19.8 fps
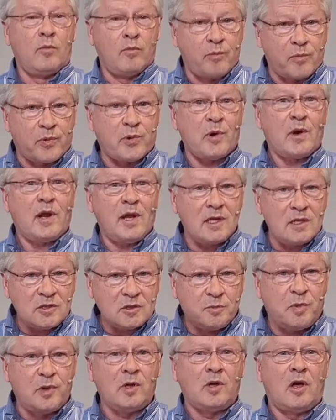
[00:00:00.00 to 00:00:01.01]
praise
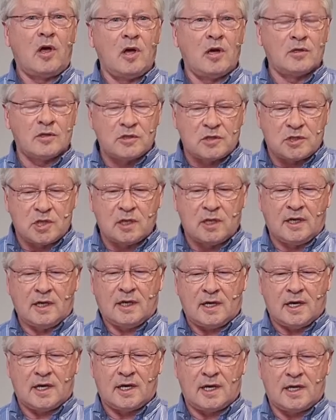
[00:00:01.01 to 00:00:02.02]
belongs to
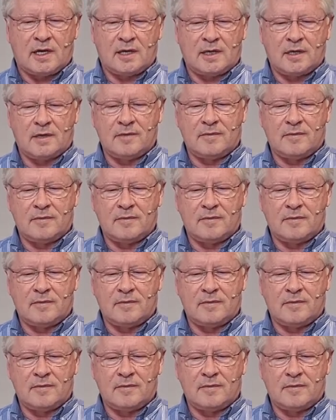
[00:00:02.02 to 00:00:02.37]
God.